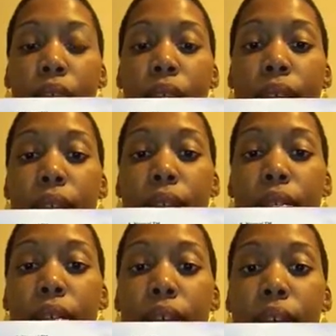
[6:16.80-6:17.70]
And then
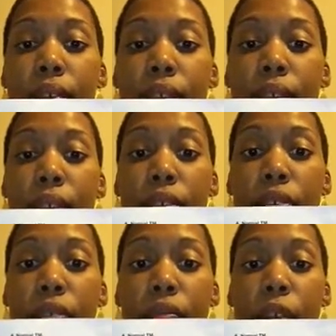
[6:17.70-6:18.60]
D is at your
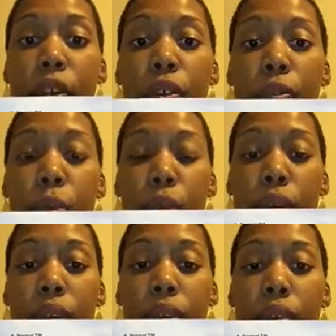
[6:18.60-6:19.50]
severest
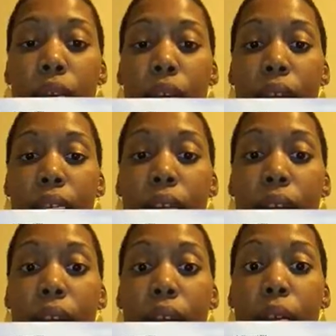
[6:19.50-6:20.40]
point. That's
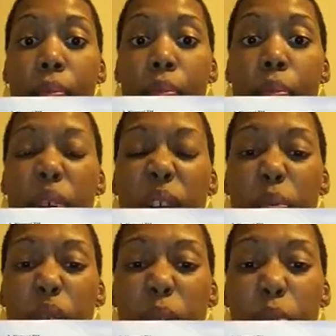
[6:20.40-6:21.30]
at a
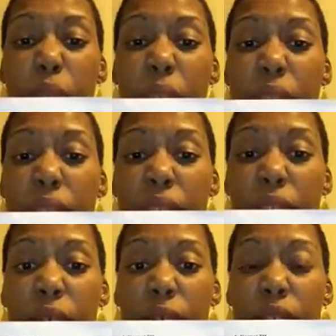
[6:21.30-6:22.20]
pretty bad
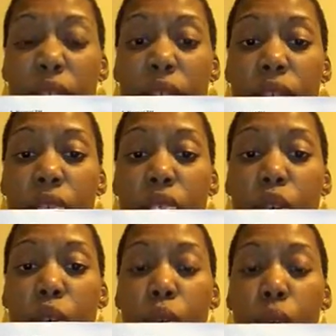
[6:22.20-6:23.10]
ear infection. Is
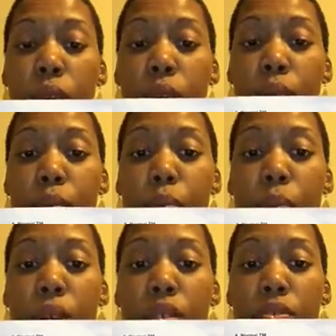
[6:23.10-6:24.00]
so
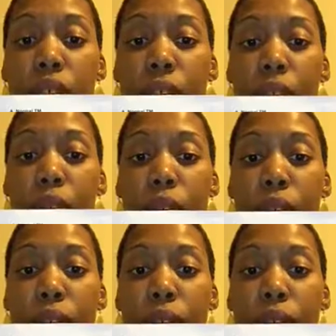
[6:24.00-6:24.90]
bulging
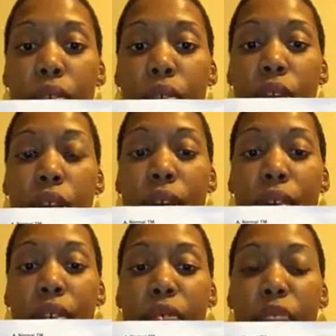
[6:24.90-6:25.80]
outwards at you.
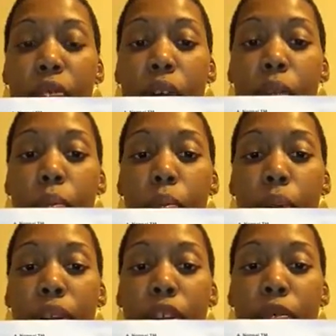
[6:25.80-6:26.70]
Lots of
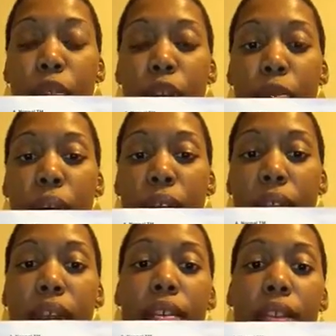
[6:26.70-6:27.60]
pus filled back
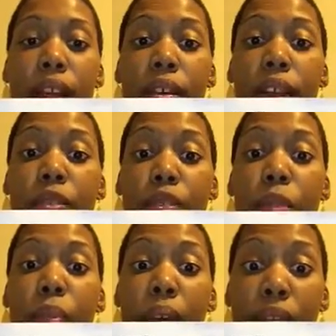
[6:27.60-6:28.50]
there. Now, can you
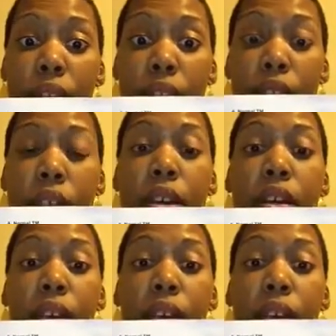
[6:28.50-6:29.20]
imagine